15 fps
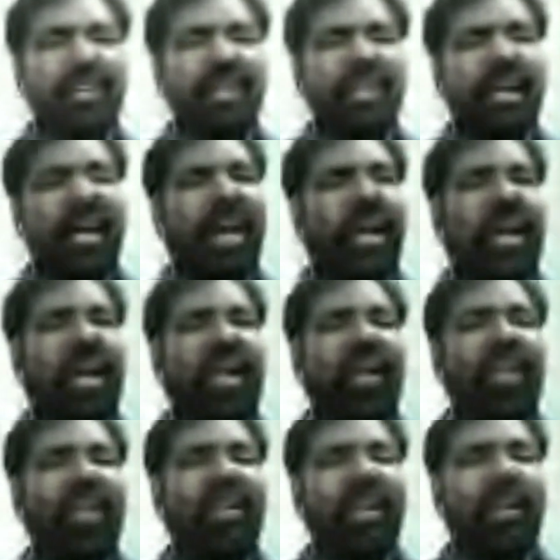And
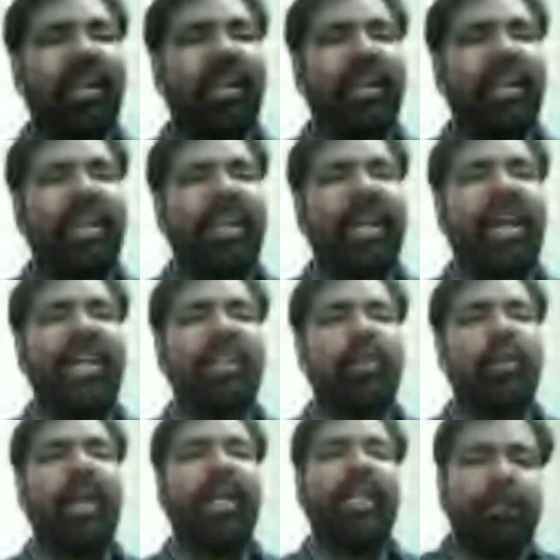uh, he has to
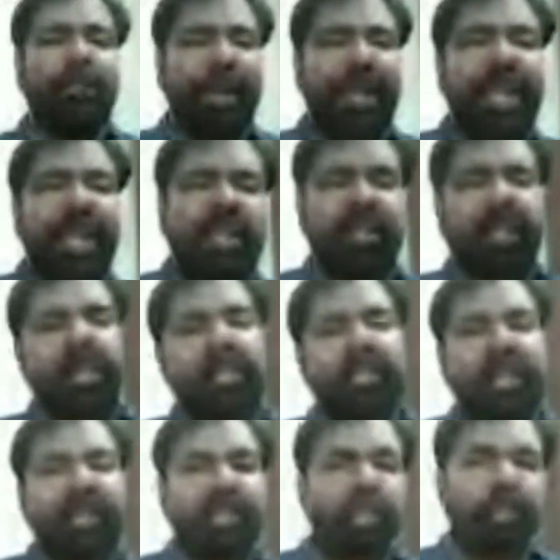explain certain things
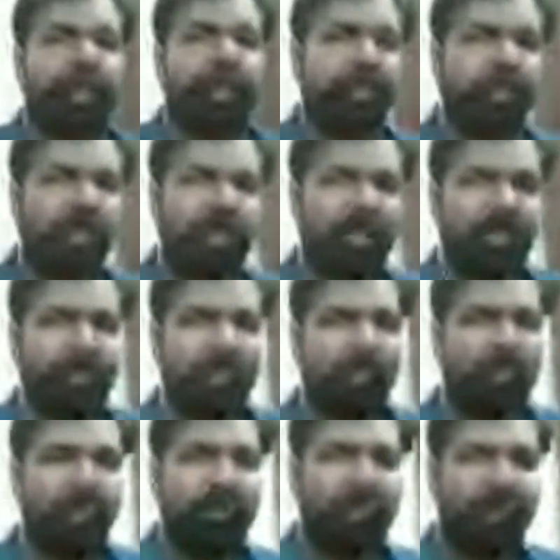to Padma
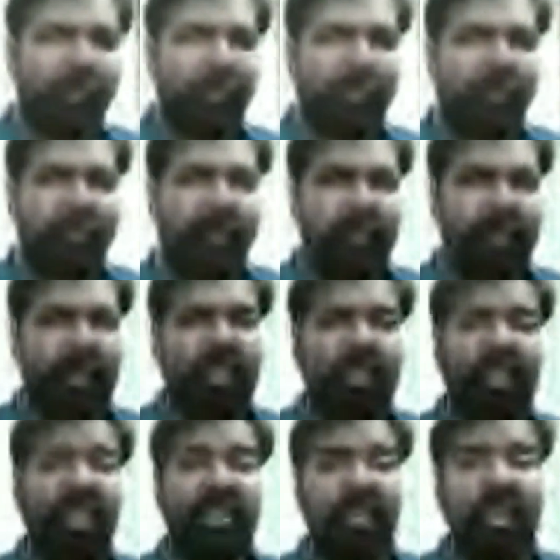because
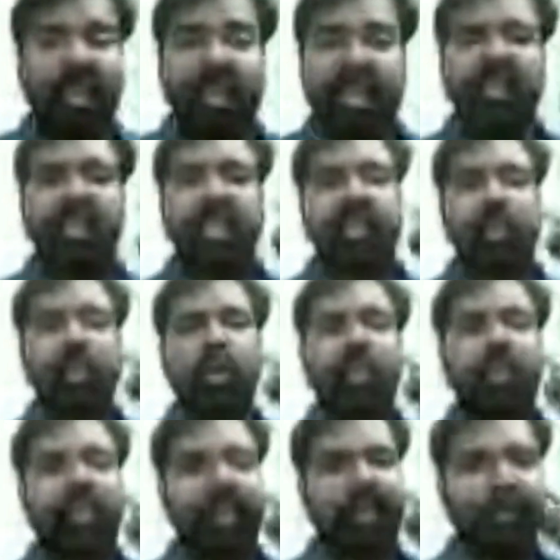his writings are scholarly.
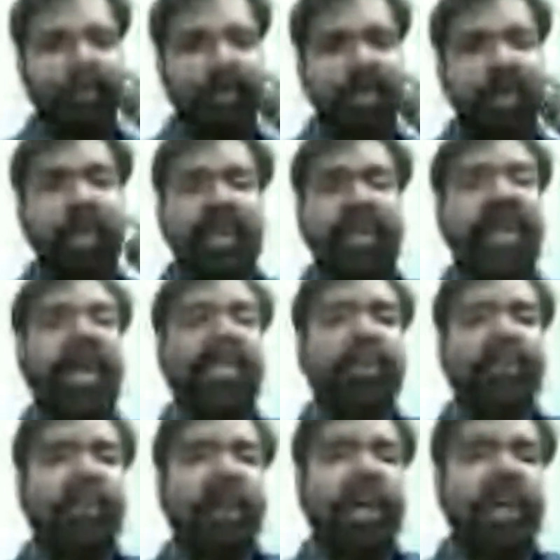He
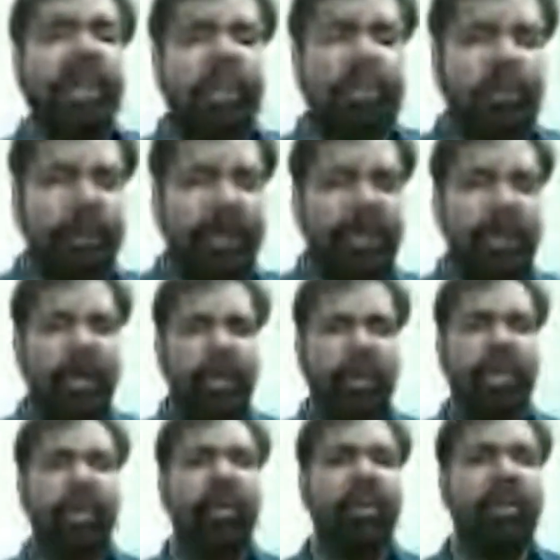aspires to be
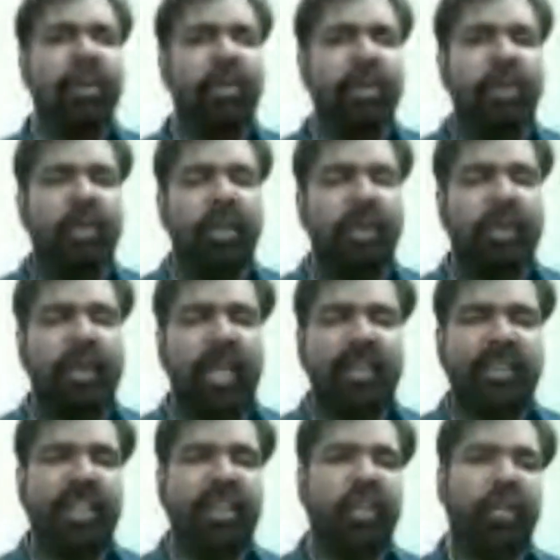a
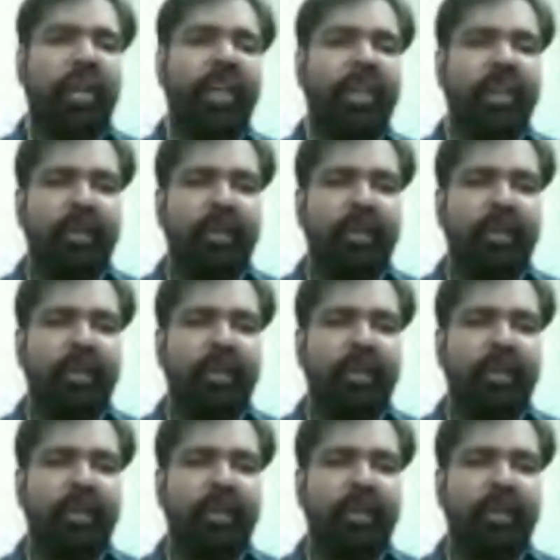classic writer